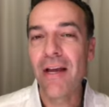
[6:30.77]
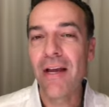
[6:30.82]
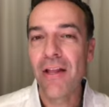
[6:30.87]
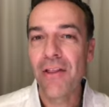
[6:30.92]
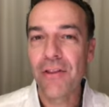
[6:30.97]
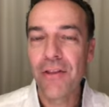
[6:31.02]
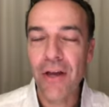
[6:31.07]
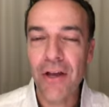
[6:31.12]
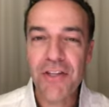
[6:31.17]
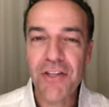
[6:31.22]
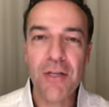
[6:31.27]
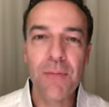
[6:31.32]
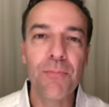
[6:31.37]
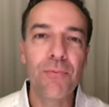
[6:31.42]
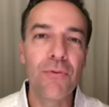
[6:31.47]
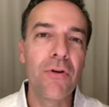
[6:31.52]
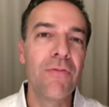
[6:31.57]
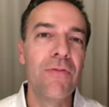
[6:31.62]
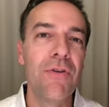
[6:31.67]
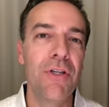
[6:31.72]
thus
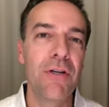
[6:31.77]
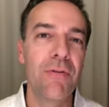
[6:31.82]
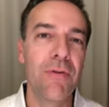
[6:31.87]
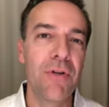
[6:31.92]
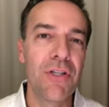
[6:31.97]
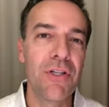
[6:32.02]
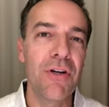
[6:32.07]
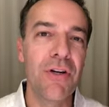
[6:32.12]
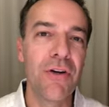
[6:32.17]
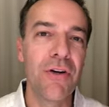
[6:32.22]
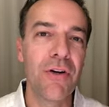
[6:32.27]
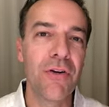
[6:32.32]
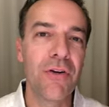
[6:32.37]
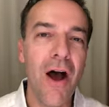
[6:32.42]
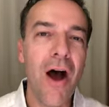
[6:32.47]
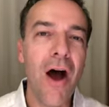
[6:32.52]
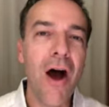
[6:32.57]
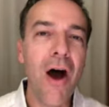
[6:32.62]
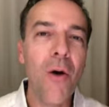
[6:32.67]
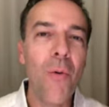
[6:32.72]
improving your return,
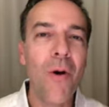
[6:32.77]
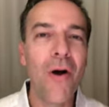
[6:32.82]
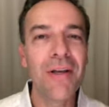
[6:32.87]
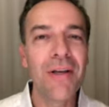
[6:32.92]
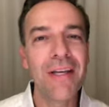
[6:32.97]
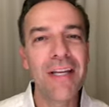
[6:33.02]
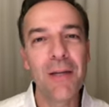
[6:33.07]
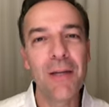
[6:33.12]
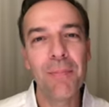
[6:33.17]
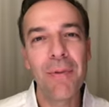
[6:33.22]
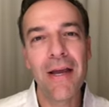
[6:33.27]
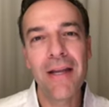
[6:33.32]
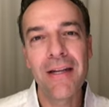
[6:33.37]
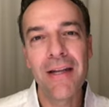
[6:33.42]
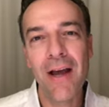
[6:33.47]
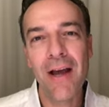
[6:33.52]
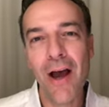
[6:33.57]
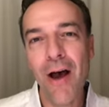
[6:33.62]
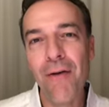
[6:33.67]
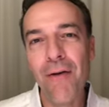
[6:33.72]
all while getting paid
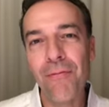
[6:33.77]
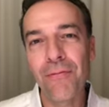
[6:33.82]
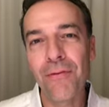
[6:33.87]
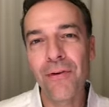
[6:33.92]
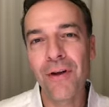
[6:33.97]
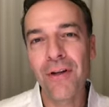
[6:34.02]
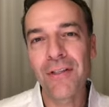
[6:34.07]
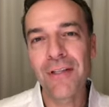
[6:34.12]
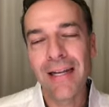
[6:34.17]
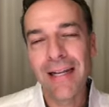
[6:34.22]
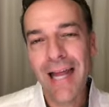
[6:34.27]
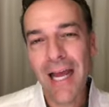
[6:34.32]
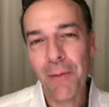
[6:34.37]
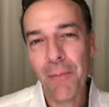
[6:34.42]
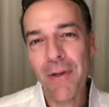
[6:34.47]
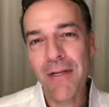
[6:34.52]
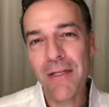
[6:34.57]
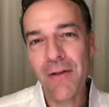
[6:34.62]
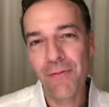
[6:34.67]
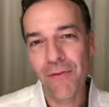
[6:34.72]
upfront like
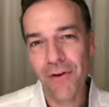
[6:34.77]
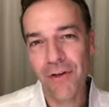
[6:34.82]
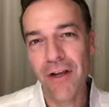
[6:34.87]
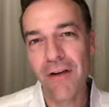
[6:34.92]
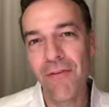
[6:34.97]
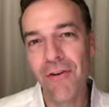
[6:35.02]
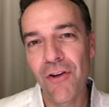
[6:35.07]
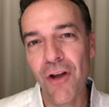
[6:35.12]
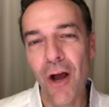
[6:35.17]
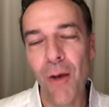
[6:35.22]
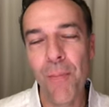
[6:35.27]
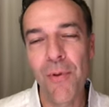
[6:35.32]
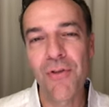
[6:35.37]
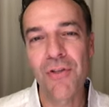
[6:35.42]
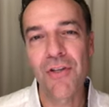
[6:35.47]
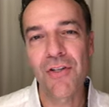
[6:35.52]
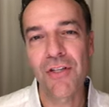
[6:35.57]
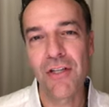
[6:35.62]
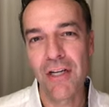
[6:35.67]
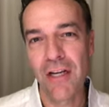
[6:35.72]
we did with our cover call
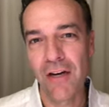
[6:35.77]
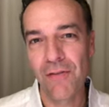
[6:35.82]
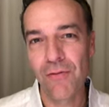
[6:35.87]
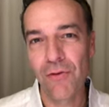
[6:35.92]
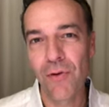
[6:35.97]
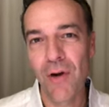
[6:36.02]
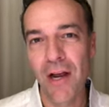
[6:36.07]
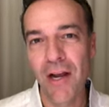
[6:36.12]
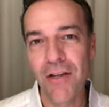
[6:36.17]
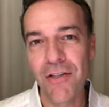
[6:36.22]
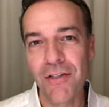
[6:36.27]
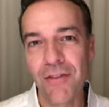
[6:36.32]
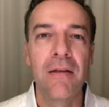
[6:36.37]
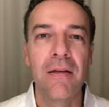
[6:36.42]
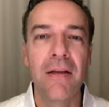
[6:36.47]
position here here in Verizon.